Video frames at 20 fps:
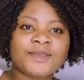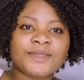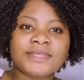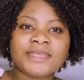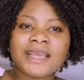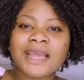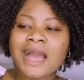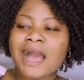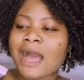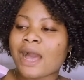You
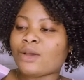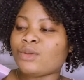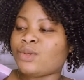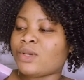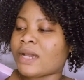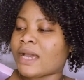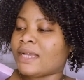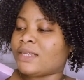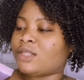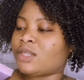see how
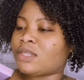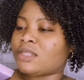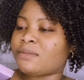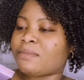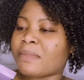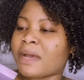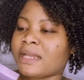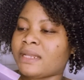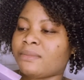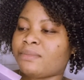you can
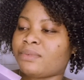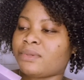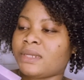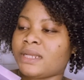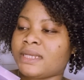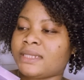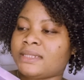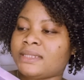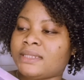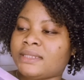just
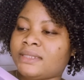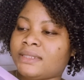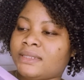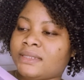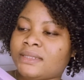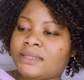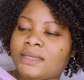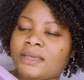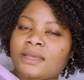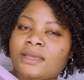manipulate it.
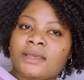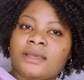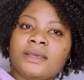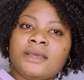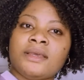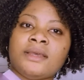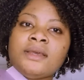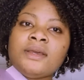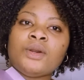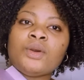See,
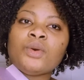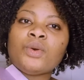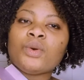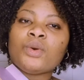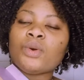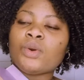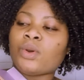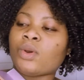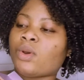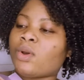
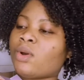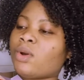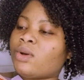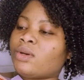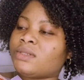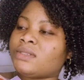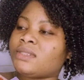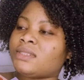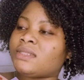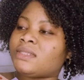oh
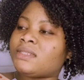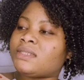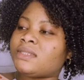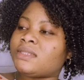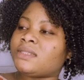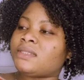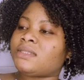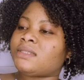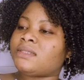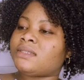god, this
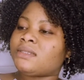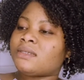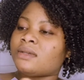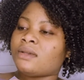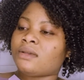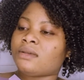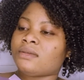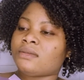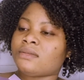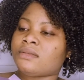is
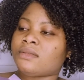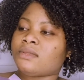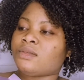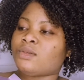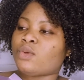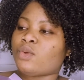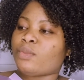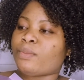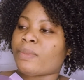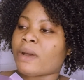
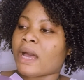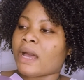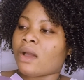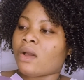super